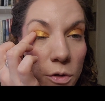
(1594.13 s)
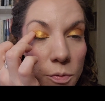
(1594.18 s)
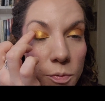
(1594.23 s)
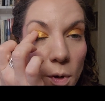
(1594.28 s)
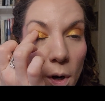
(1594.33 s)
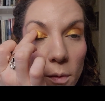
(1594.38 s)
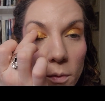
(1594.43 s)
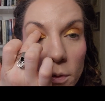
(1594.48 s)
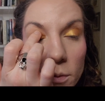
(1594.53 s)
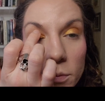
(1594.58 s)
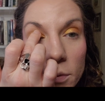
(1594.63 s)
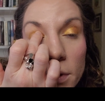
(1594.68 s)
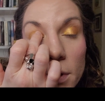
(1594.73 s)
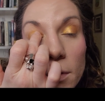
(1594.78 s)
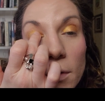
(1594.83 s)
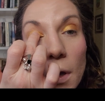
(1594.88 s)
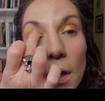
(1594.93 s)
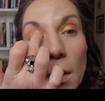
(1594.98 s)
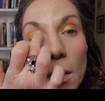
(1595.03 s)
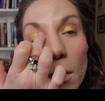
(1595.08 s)
It's
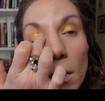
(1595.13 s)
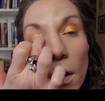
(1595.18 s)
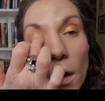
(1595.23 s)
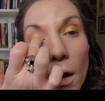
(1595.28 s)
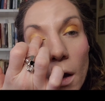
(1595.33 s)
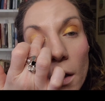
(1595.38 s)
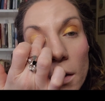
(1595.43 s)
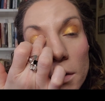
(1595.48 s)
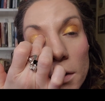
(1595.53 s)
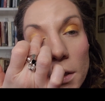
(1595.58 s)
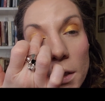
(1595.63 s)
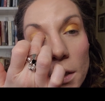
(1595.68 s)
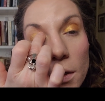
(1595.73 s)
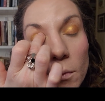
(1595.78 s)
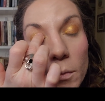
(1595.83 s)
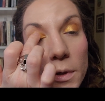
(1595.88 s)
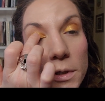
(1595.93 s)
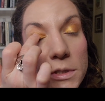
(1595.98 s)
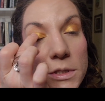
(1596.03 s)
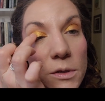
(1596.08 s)
probably a
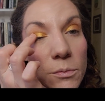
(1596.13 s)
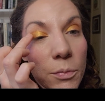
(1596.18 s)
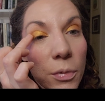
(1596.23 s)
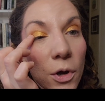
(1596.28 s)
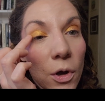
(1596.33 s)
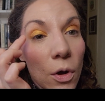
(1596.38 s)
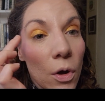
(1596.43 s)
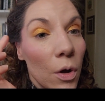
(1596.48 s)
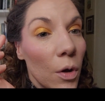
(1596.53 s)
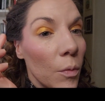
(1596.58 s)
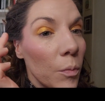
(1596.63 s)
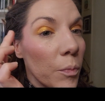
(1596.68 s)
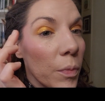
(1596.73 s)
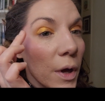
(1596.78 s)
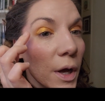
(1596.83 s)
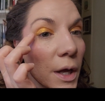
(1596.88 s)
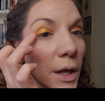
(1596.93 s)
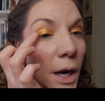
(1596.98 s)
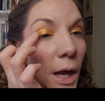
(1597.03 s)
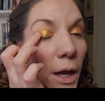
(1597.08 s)
little bit typical,
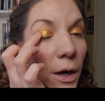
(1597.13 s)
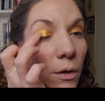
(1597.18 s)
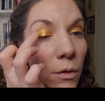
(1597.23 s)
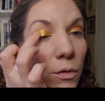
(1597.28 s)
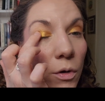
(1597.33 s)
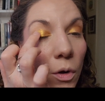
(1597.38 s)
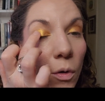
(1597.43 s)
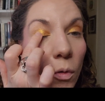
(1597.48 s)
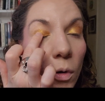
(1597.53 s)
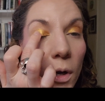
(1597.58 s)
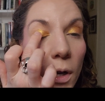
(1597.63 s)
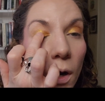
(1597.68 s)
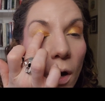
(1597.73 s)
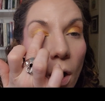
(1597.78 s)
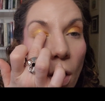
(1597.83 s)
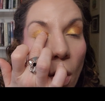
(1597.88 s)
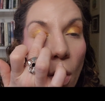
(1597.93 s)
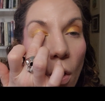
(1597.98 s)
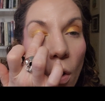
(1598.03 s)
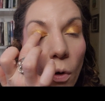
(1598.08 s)
but I don't know what,
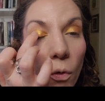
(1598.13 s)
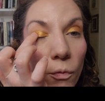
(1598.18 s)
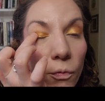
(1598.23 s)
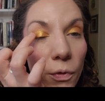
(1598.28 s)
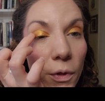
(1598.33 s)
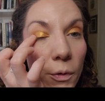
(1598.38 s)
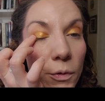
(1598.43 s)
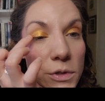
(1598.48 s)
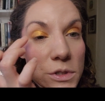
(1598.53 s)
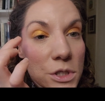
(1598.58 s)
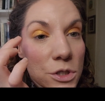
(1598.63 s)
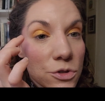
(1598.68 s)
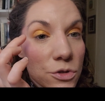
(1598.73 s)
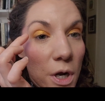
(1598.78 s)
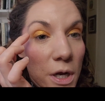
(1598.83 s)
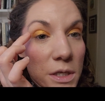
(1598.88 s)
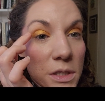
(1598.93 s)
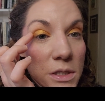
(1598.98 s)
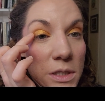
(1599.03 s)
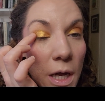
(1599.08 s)
hopefully once it
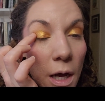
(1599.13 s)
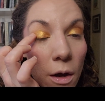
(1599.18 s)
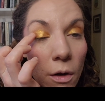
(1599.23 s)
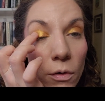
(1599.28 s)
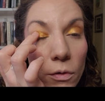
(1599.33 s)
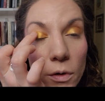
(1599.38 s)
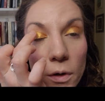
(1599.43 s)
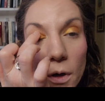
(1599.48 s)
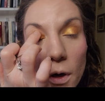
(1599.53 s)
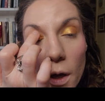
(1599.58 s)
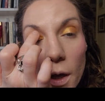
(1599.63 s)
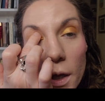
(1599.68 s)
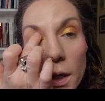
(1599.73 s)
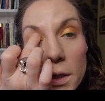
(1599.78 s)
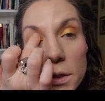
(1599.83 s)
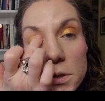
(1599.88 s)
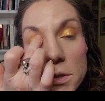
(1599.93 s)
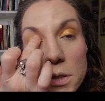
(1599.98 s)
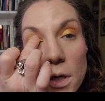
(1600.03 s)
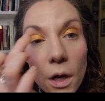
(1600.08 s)
dries down,
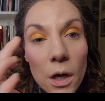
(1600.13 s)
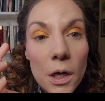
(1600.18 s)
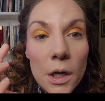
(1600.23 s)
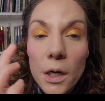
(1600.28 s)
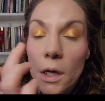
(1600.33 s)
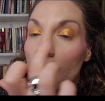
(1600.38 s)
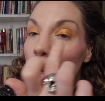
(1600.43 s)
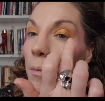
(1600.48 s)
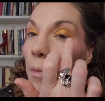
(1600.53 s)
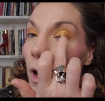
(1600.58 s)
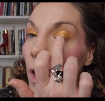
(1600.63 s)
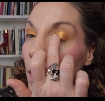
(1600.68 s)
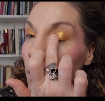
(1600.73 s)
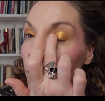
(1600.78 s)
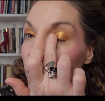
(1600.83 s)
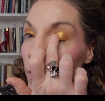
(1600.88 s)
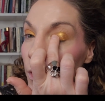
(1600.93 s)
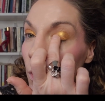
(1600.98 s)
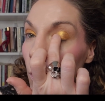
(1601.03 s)
it's not going to come off.